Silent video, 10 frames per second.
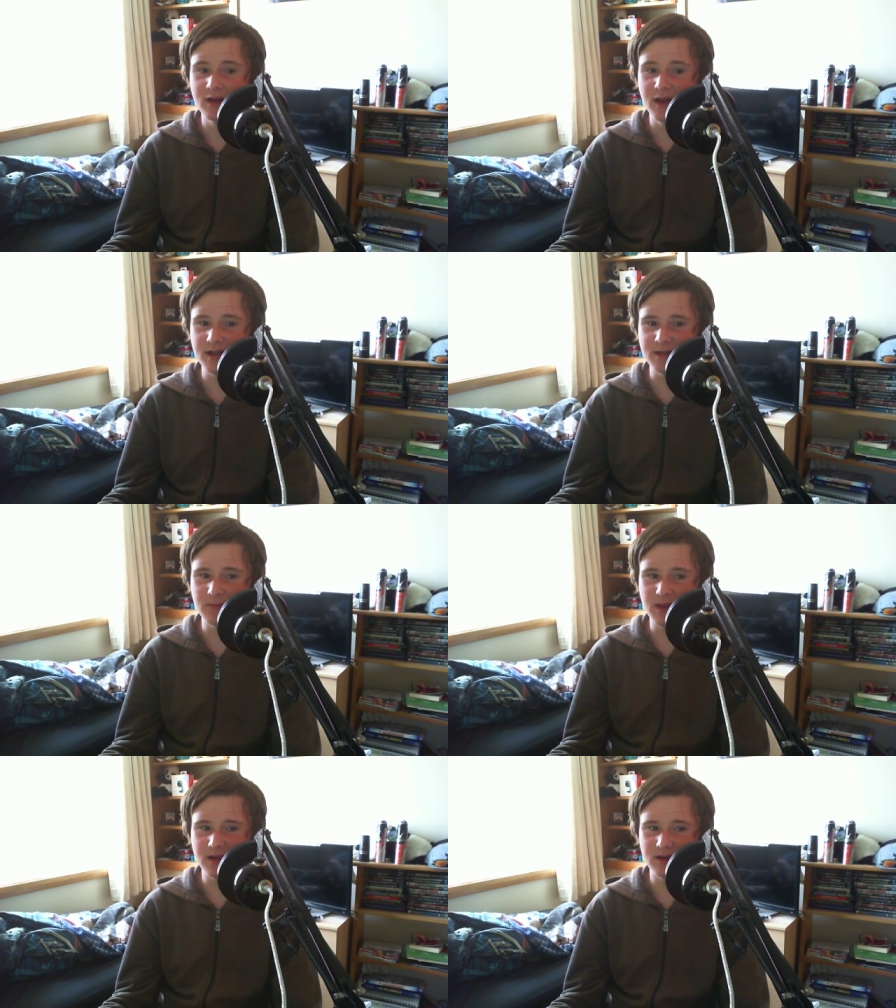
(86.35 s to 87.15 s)
And
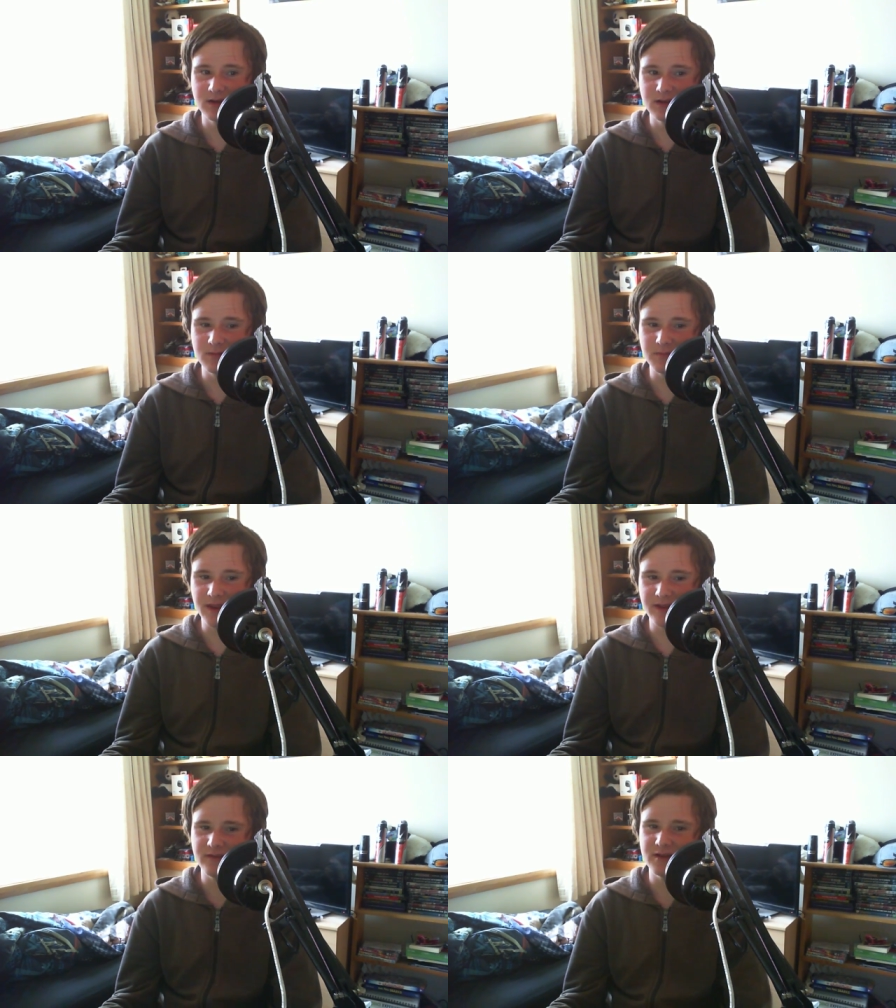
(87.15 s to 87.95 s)
Tamina and
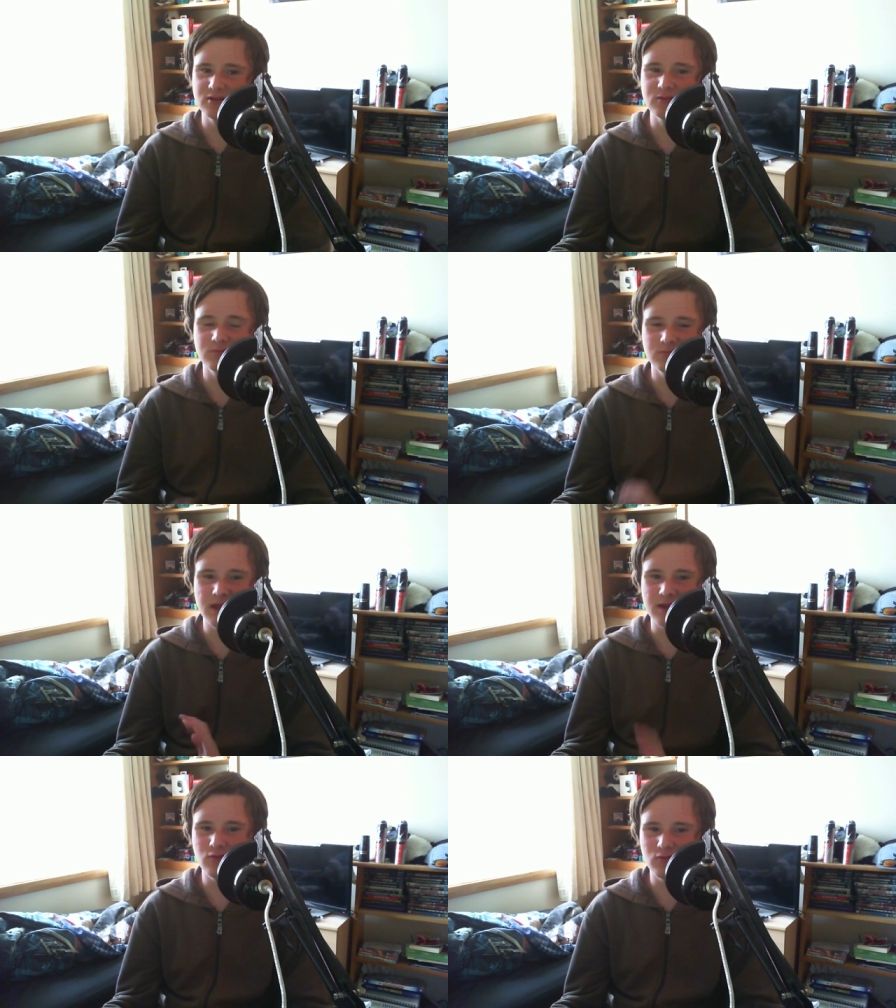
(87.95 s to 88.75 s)
Becky Lynch,
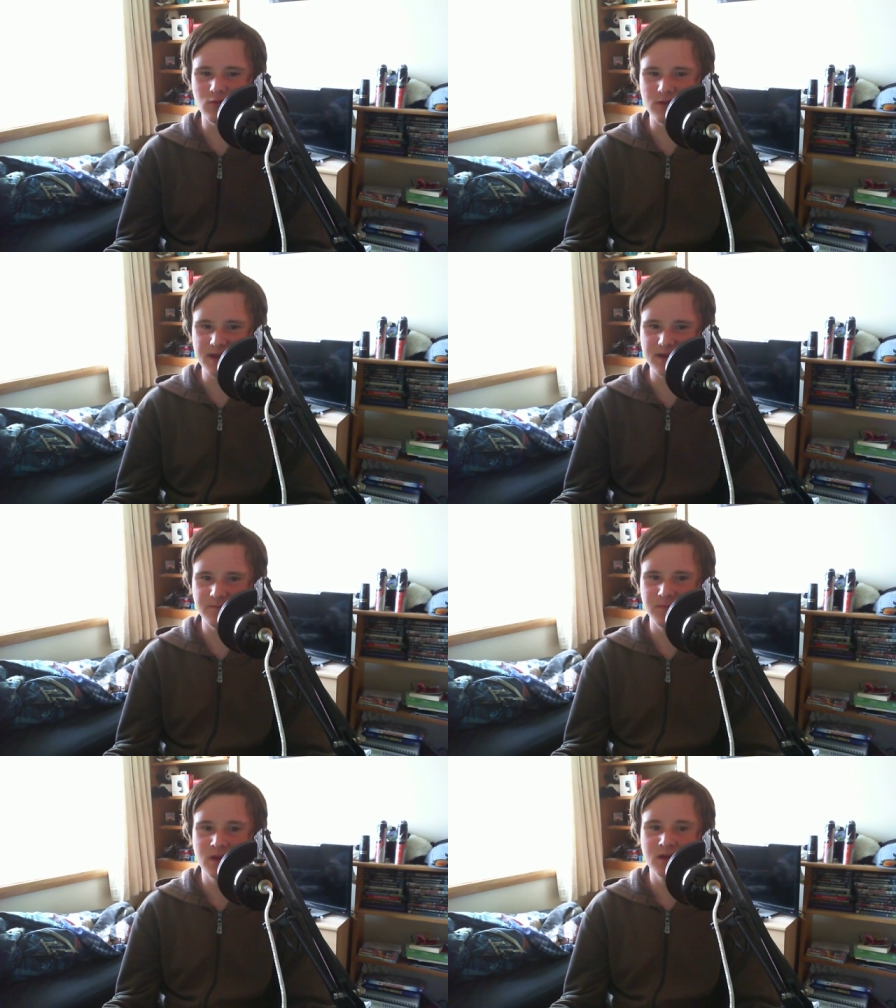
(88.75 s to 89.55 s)
they do not need it.
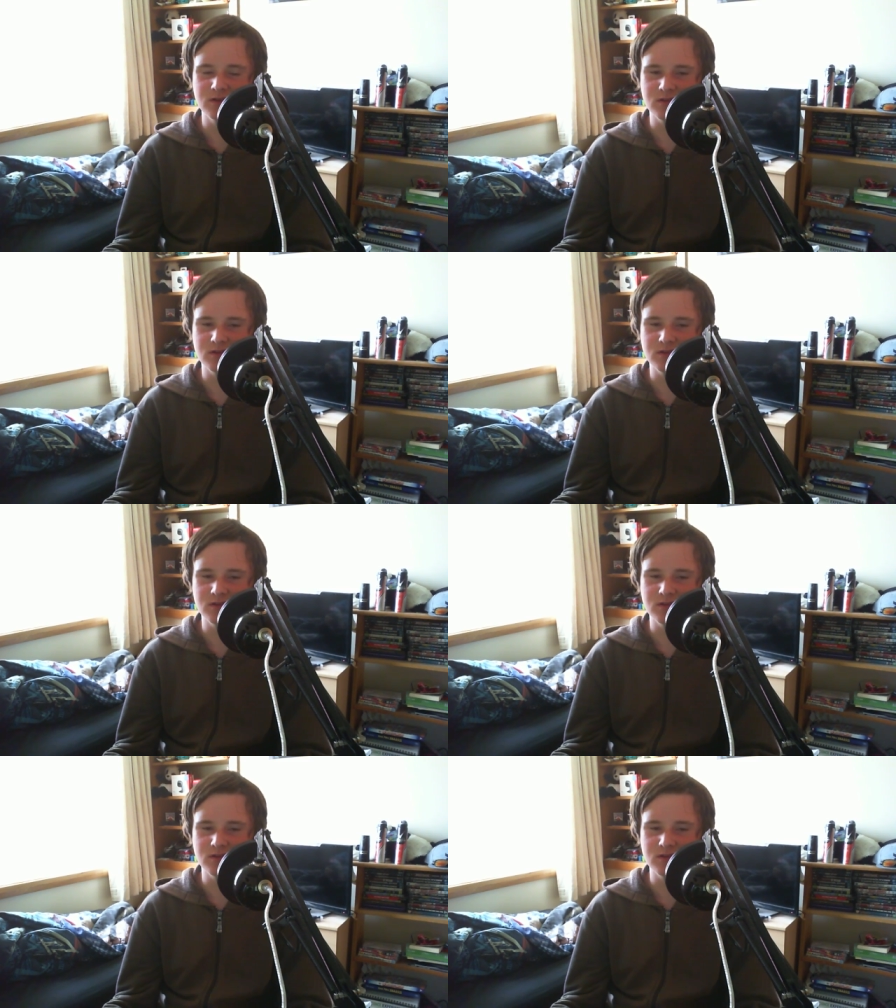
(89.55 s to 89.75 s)
So